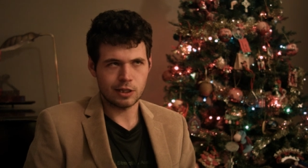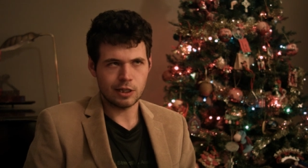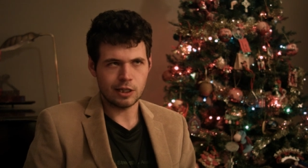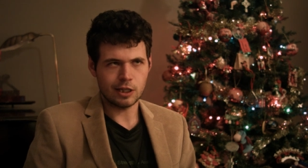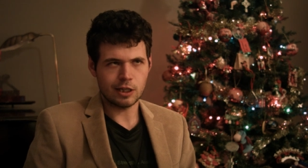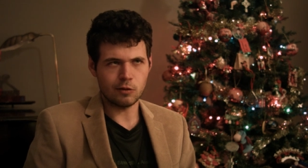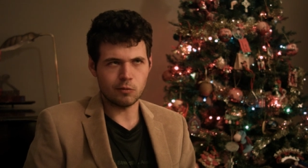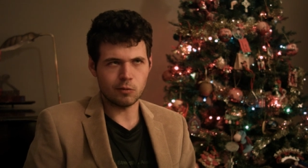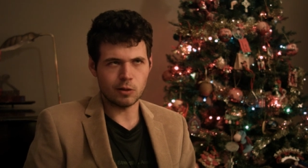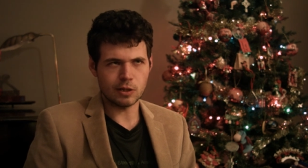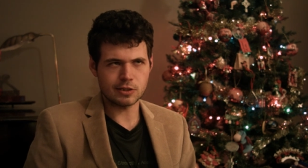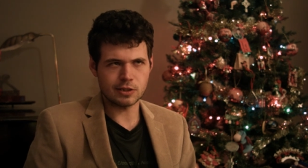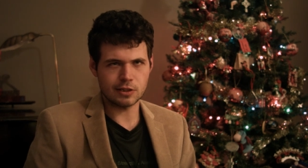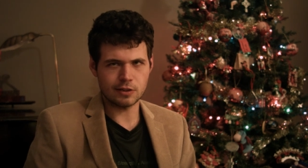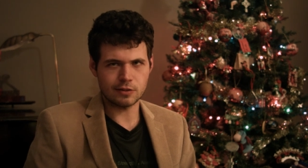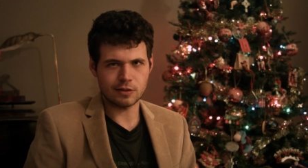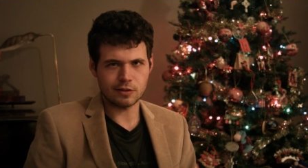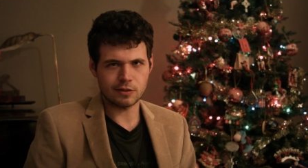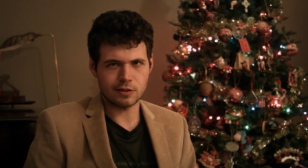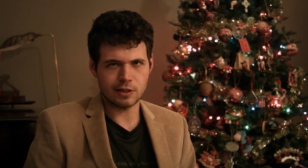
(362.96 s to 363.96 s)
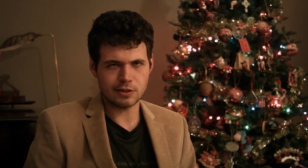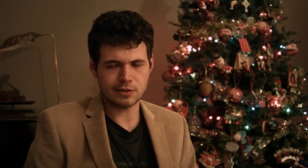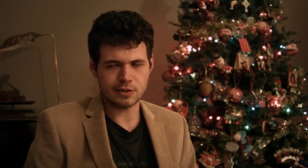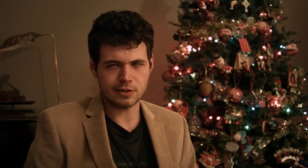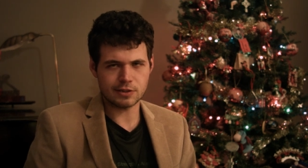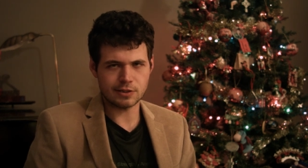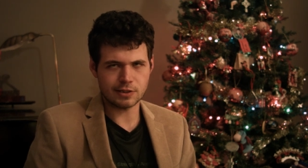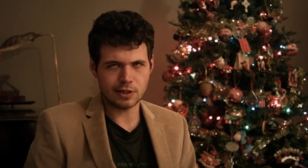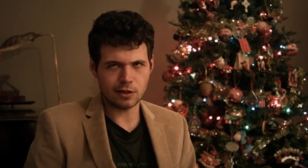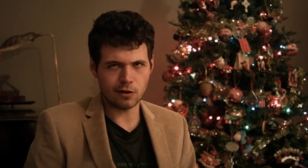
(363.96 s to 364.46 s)
He wasn't
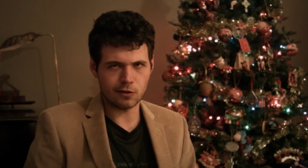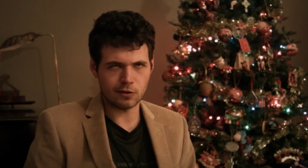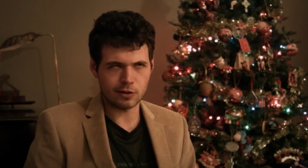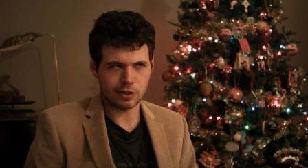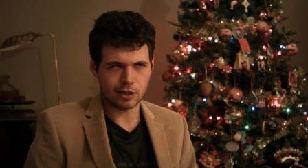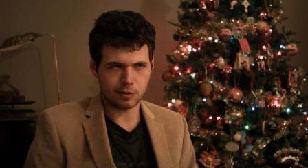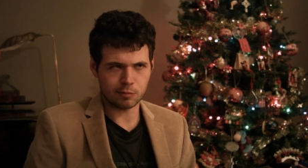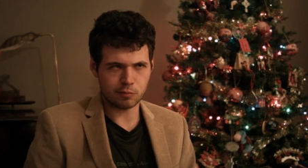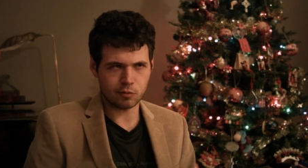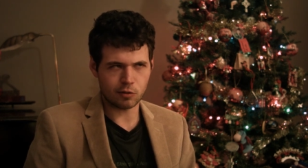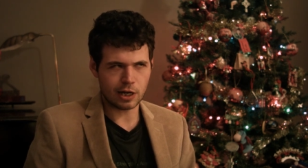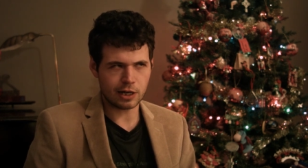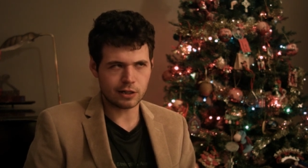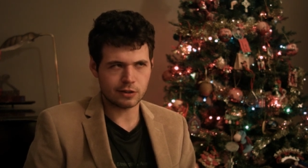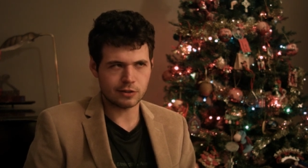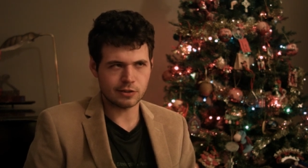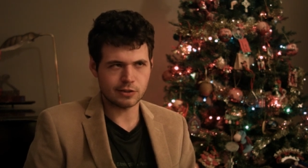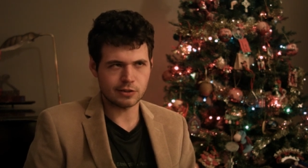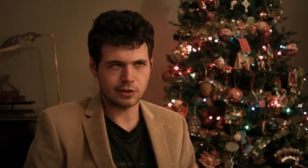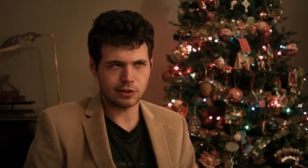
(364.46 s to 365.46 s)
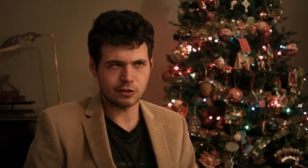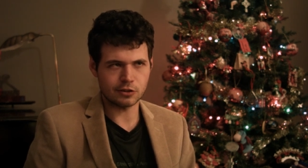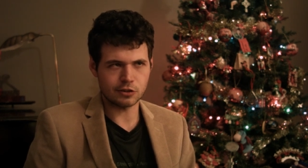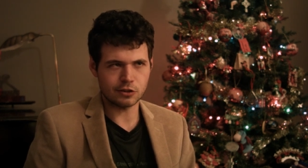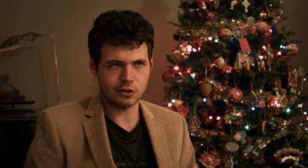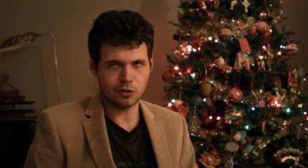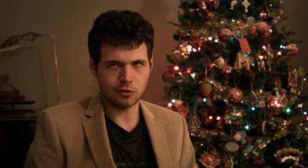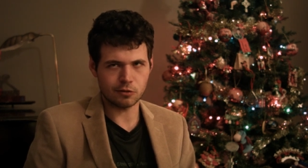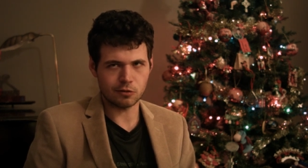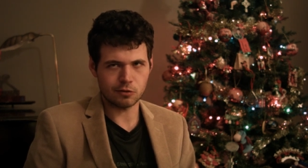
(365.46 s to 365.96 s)
necessarily a practicing
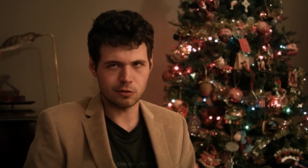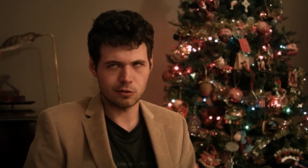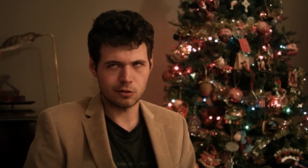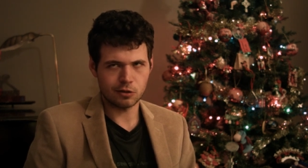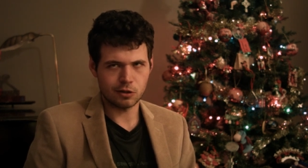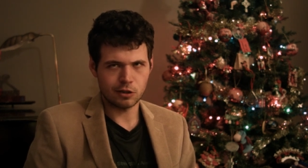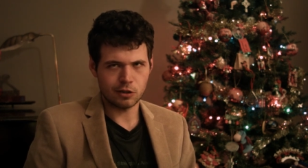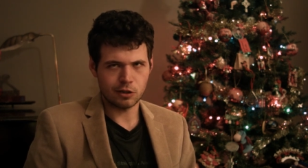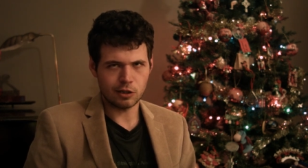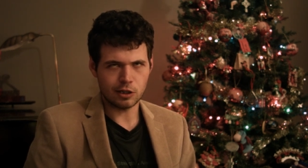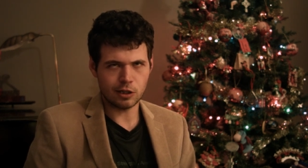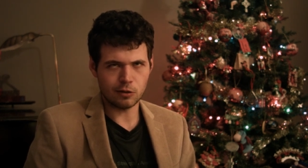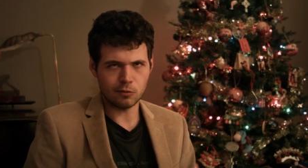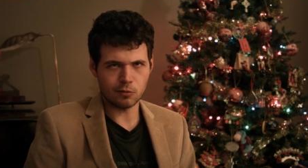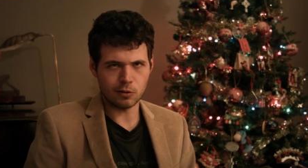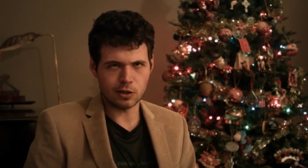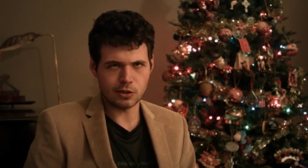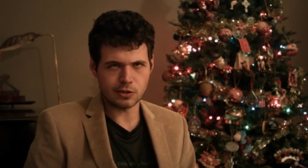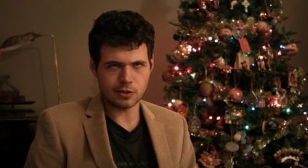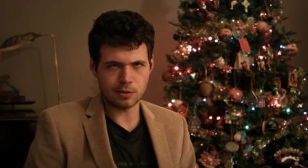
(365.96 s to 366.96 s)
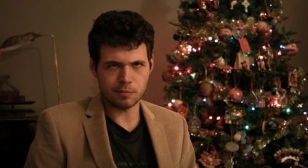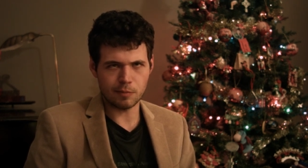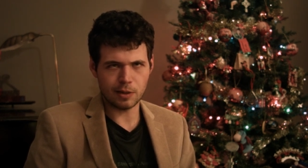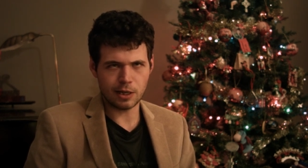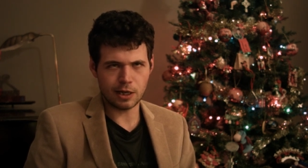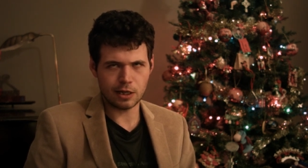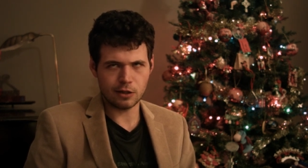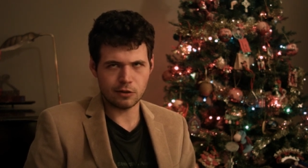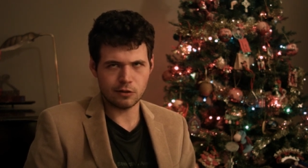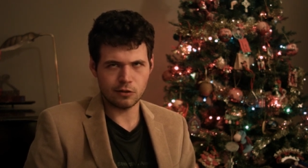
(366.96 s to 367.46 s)
Jew. He was a
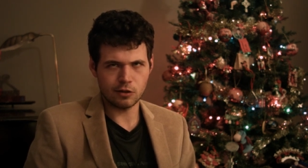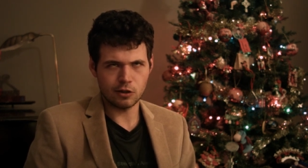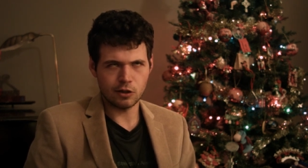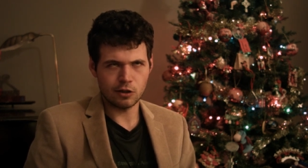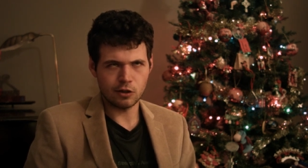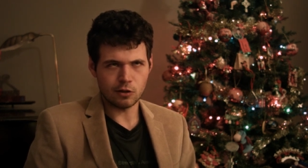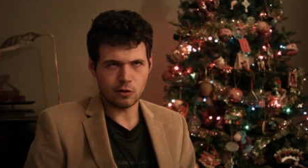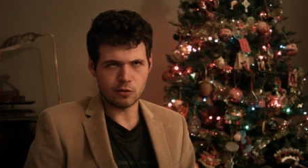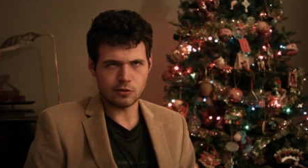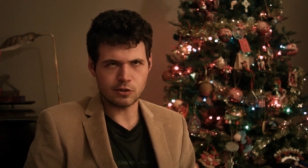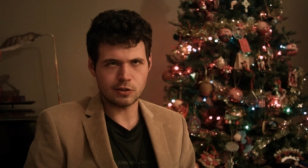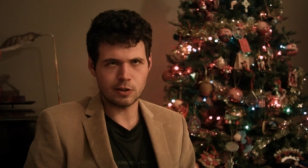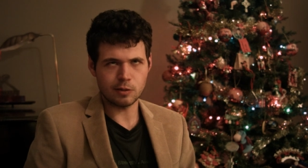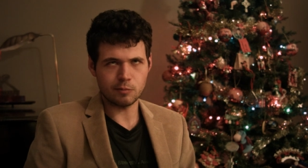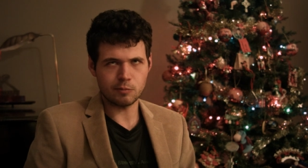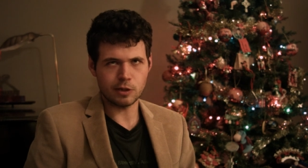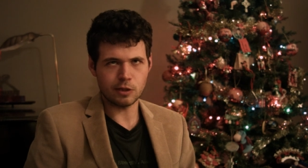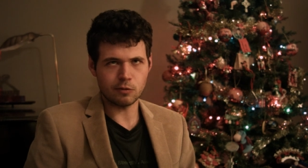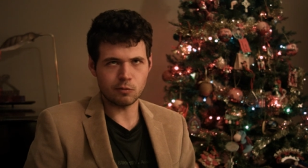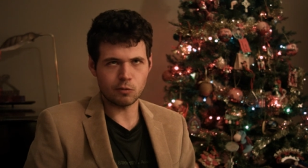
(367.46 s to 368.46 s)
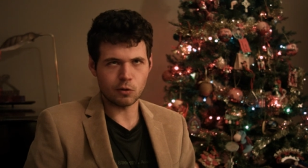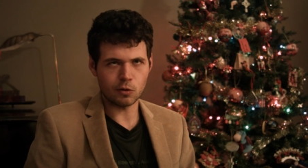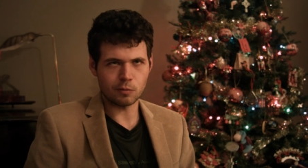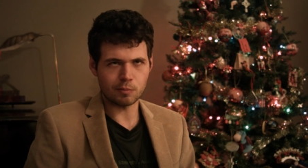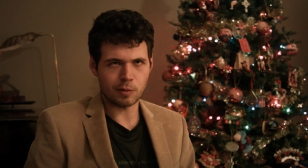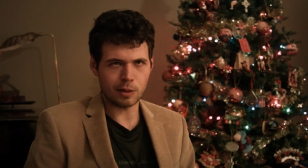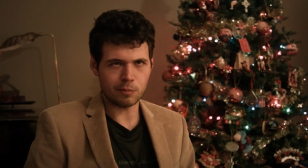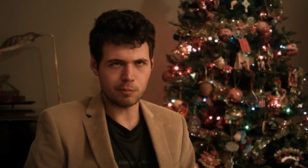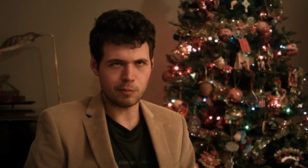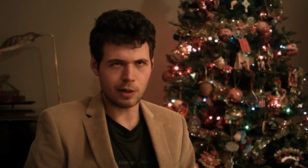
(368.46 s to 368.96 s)
man who simply ruled
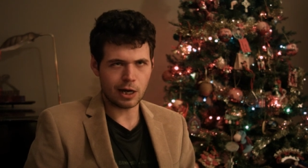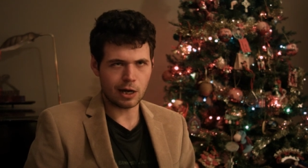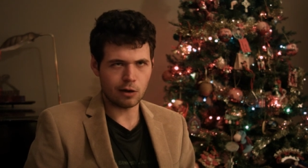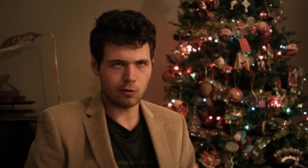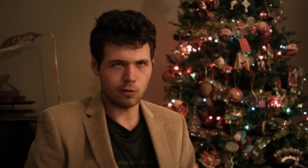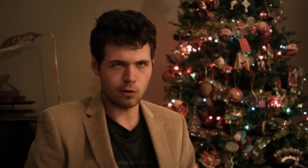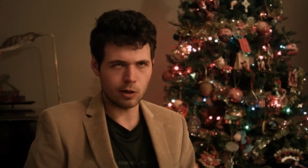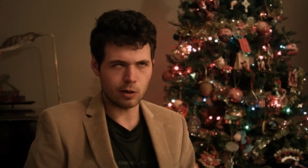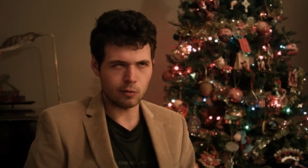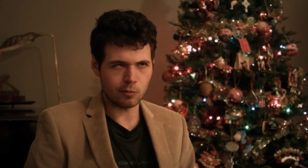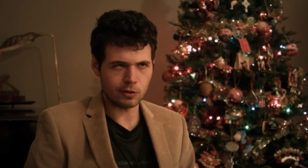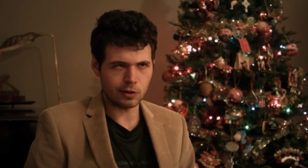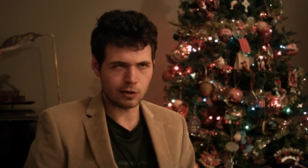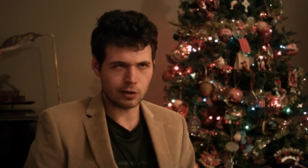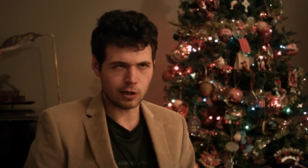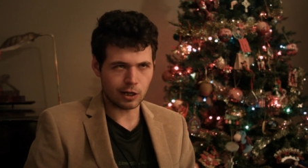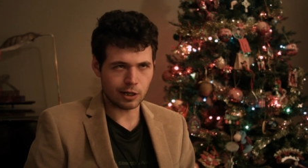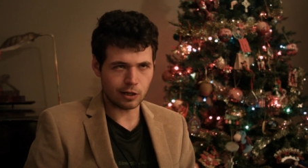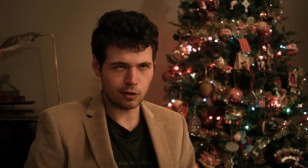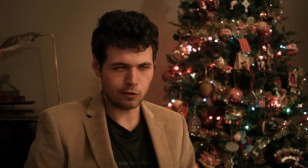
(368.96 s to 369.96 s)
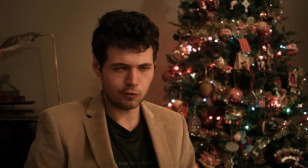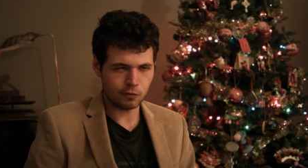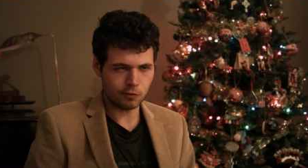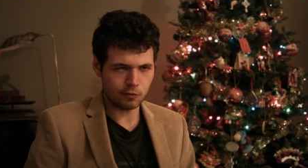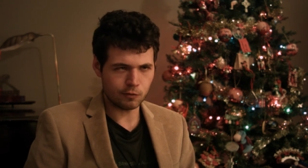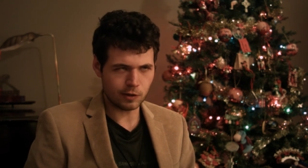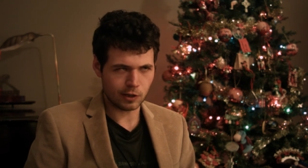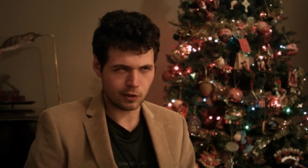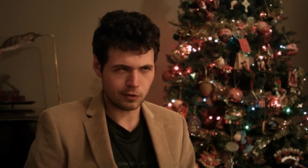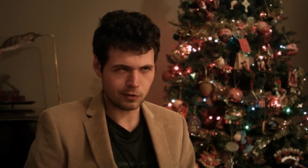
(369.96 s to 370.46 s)
by power and with an iron
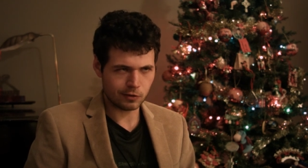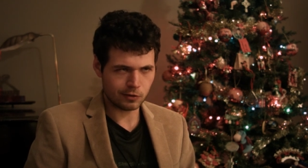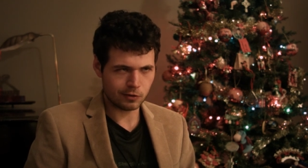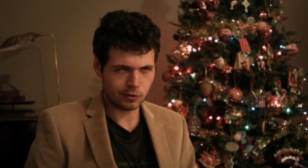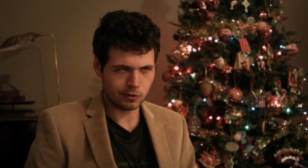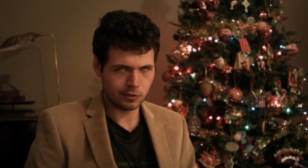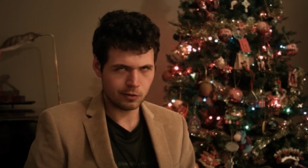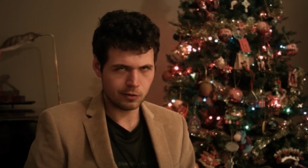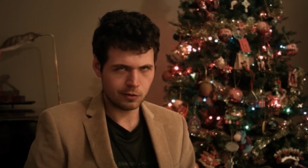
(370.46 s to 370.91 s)
fist.